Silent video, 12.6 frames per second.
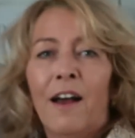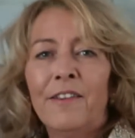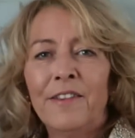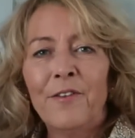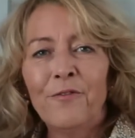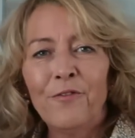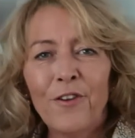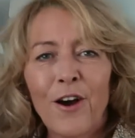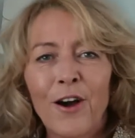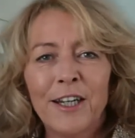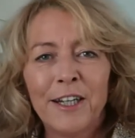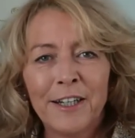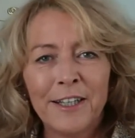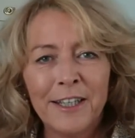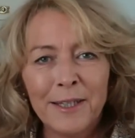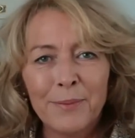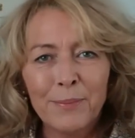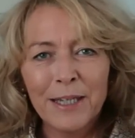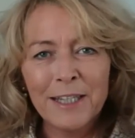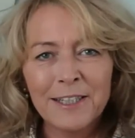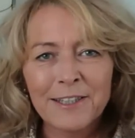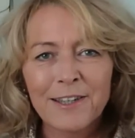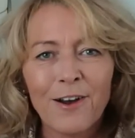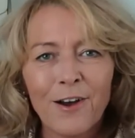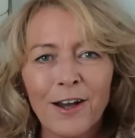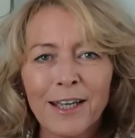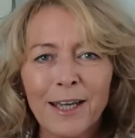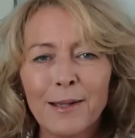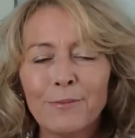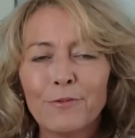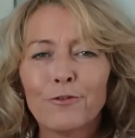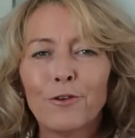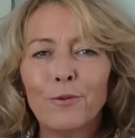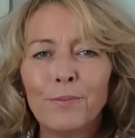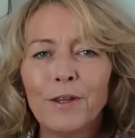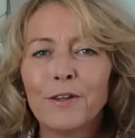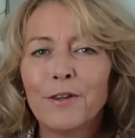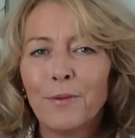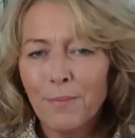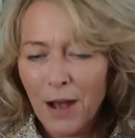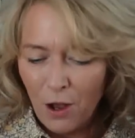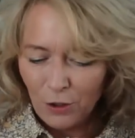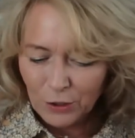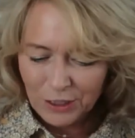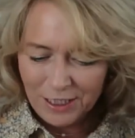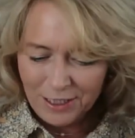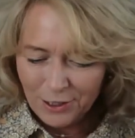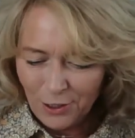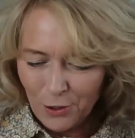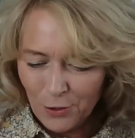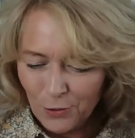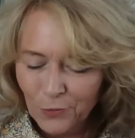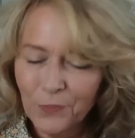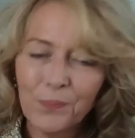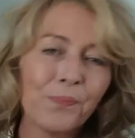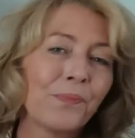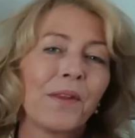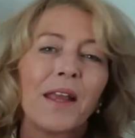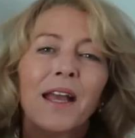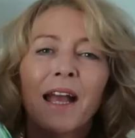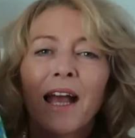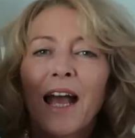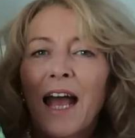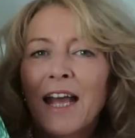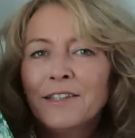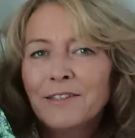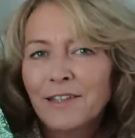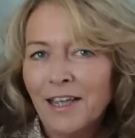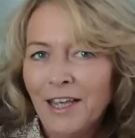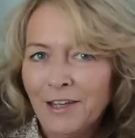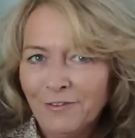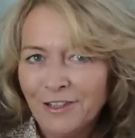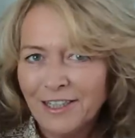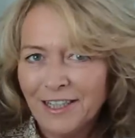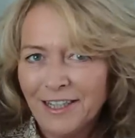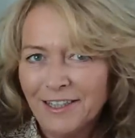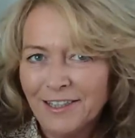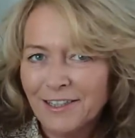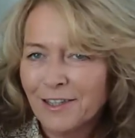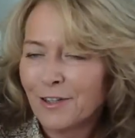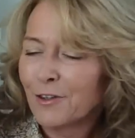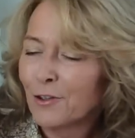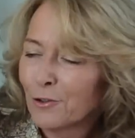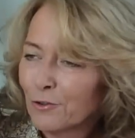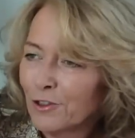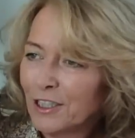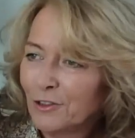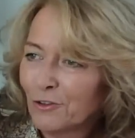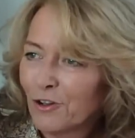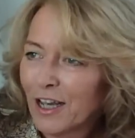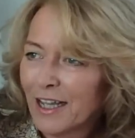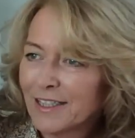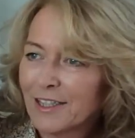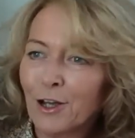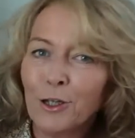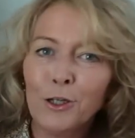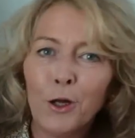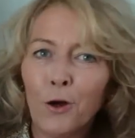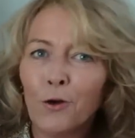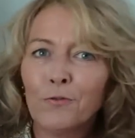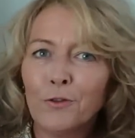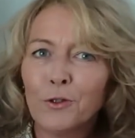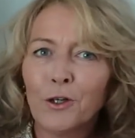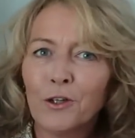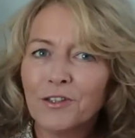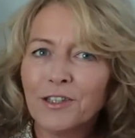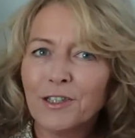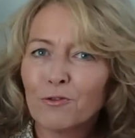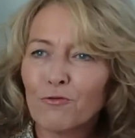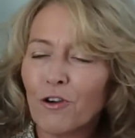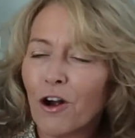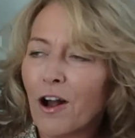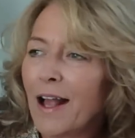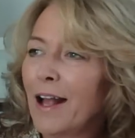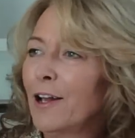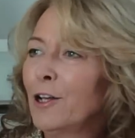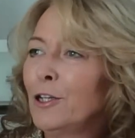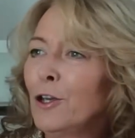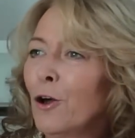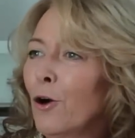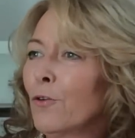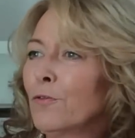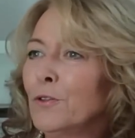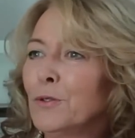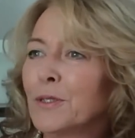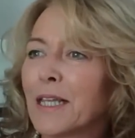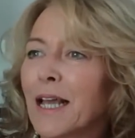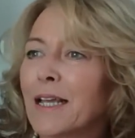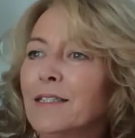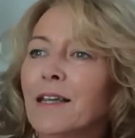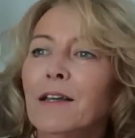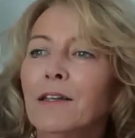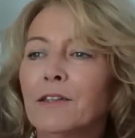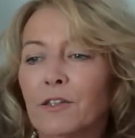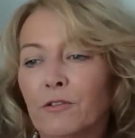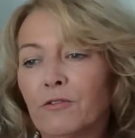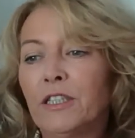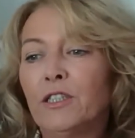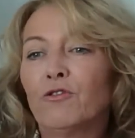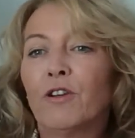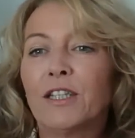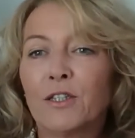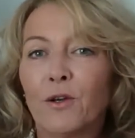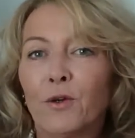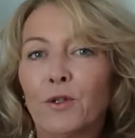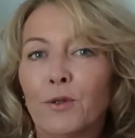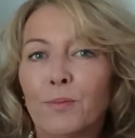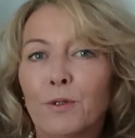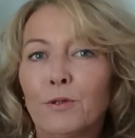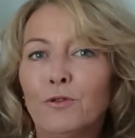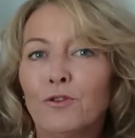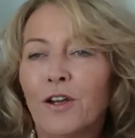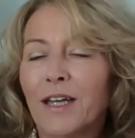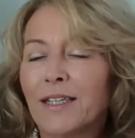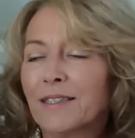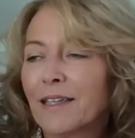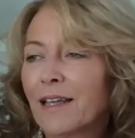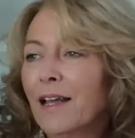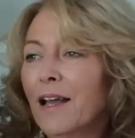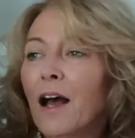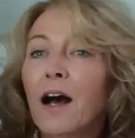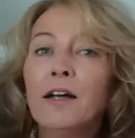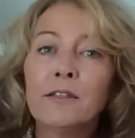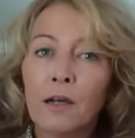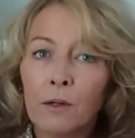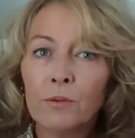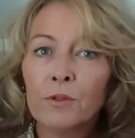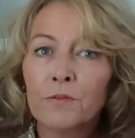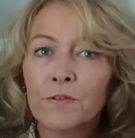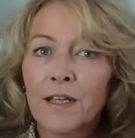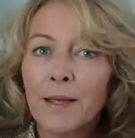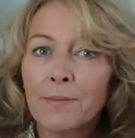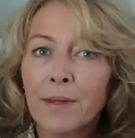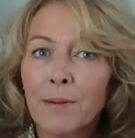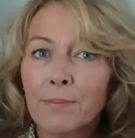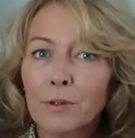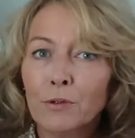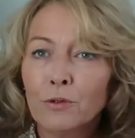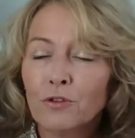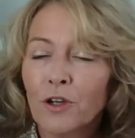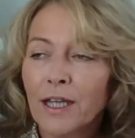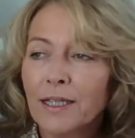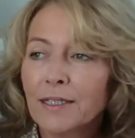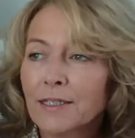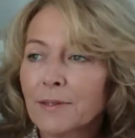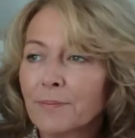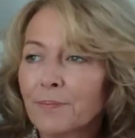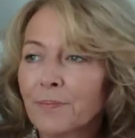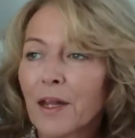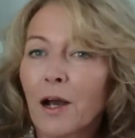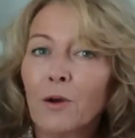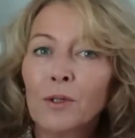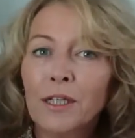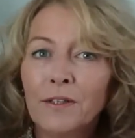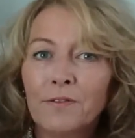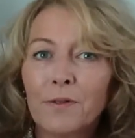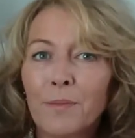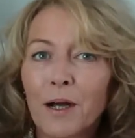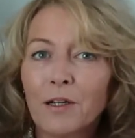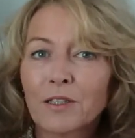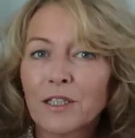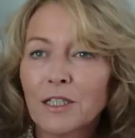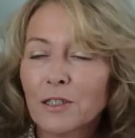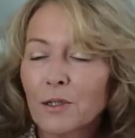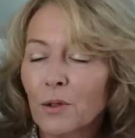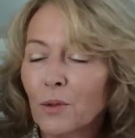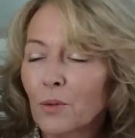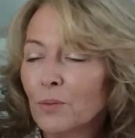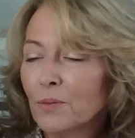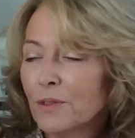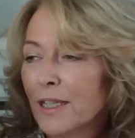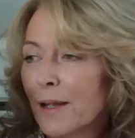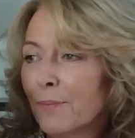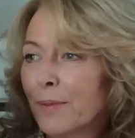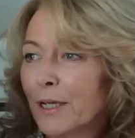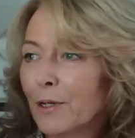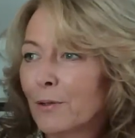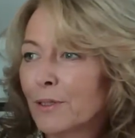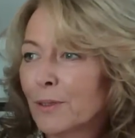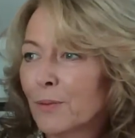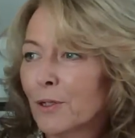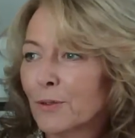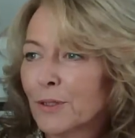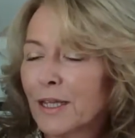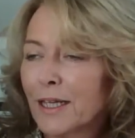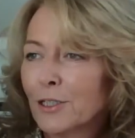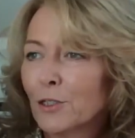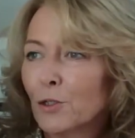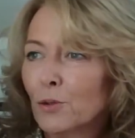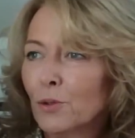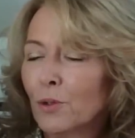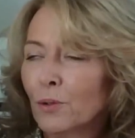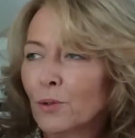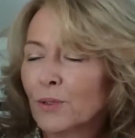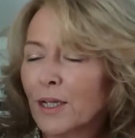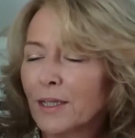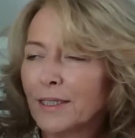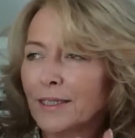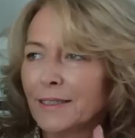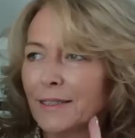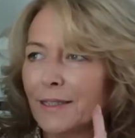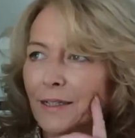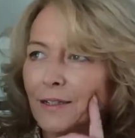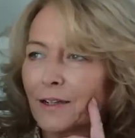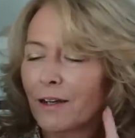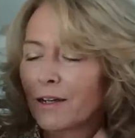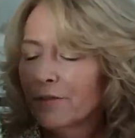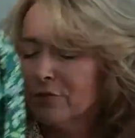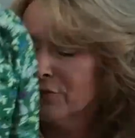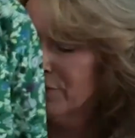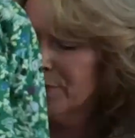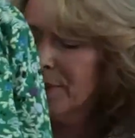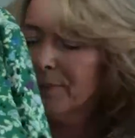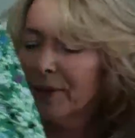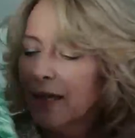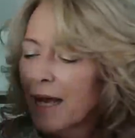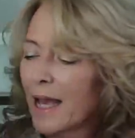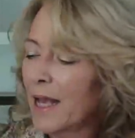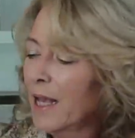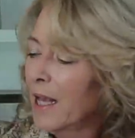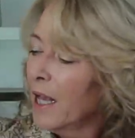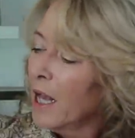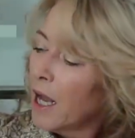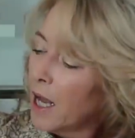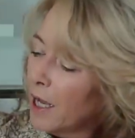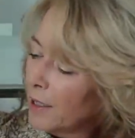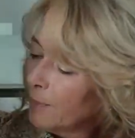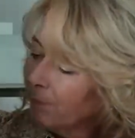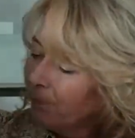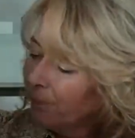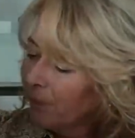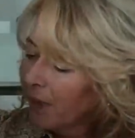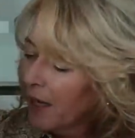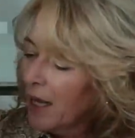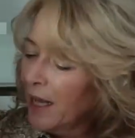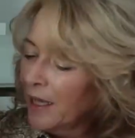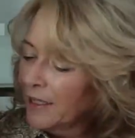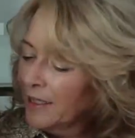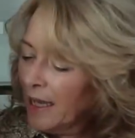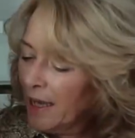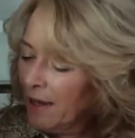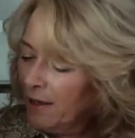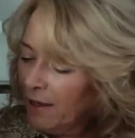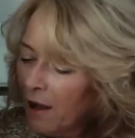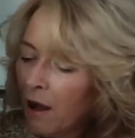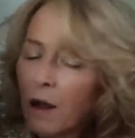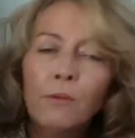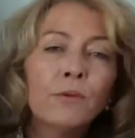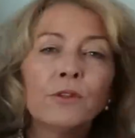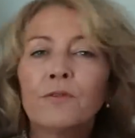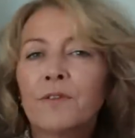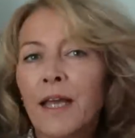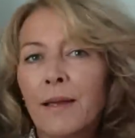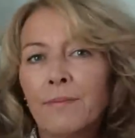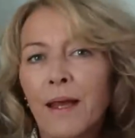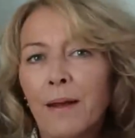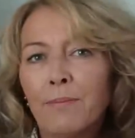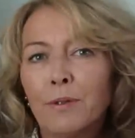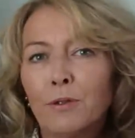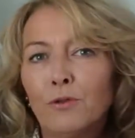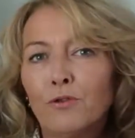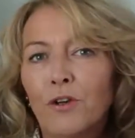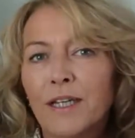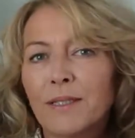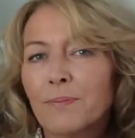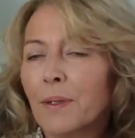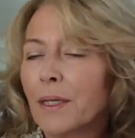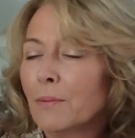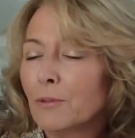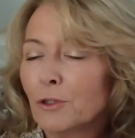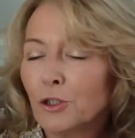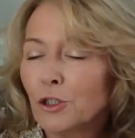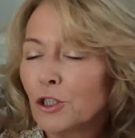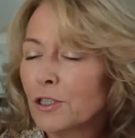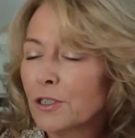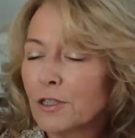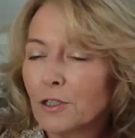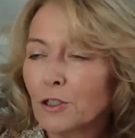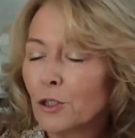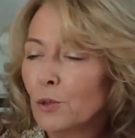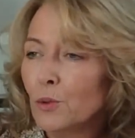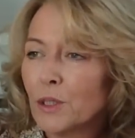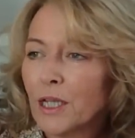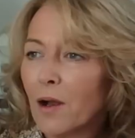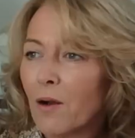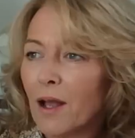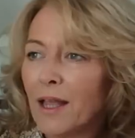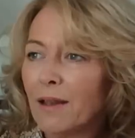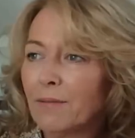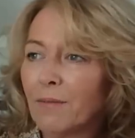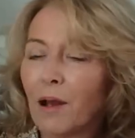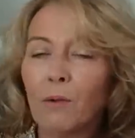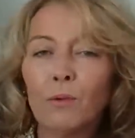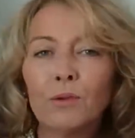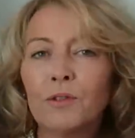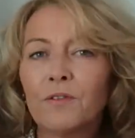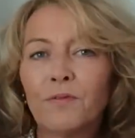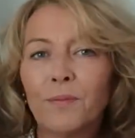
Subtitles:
And then finally, the piece that I kept from the Marx's haul. And here it is, the green dress. A lot of you got this right. A lot of you said the green dress or the blue dress. And I would have kept that blue dress. I'll leave the Marx's haul down below as well. So that's two hauls I need to link. I'll have to remember that. Yeah, I would have kept that blue dress, but it was just too tight. I wouldn't